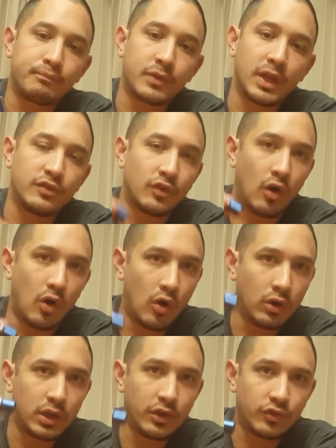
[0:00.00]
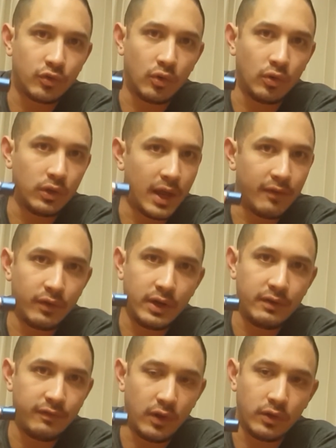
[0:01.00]
It's all controlled.
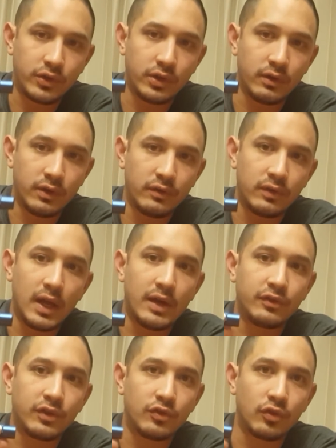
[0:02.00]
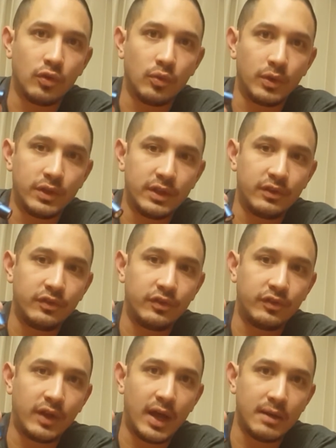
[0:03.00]
Every function of this light is controlled with this
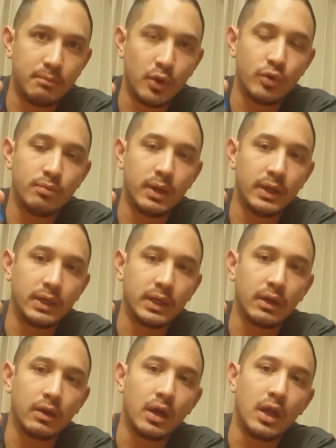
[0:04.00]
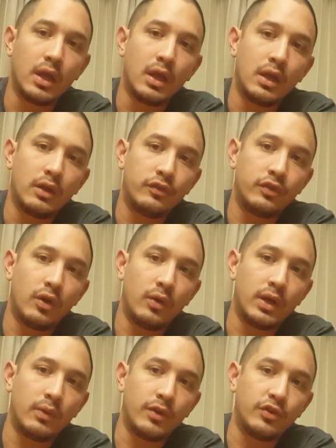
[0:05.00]
side mode button here. So
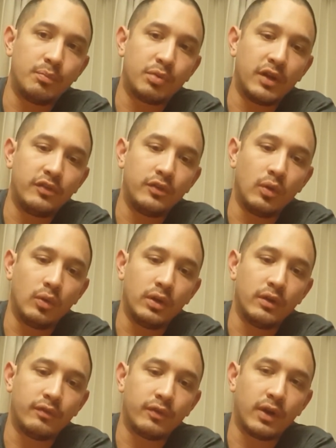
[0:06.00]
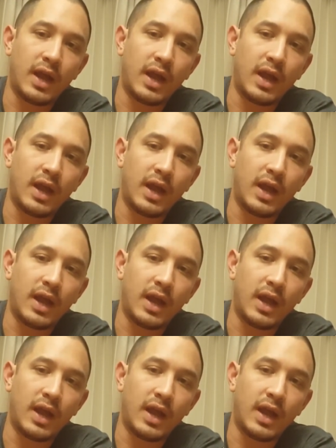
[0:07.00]
anyways, you press and hold it for a